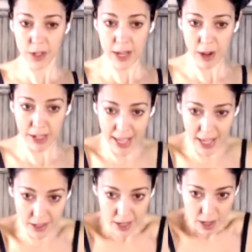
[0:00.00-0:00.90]
Now
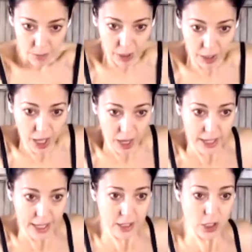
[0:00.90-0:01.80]
again,
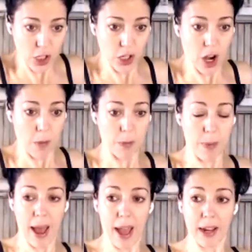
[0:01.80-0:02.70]
plug into your upper
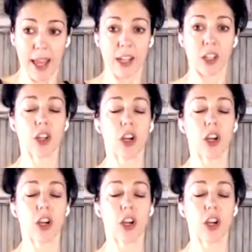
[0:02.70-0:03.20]
back and